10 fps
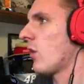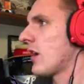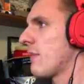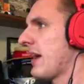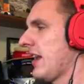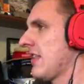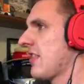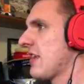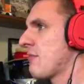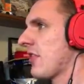worry about, it
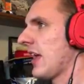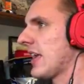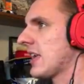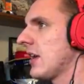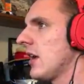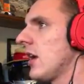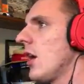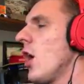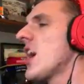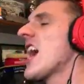seems like.
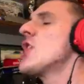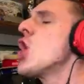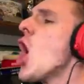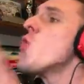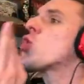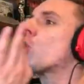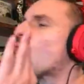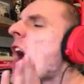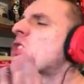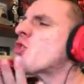Can you
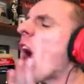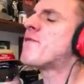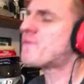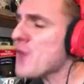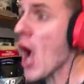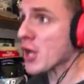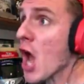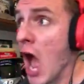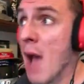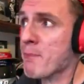shut the fuck
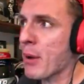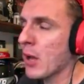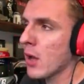up?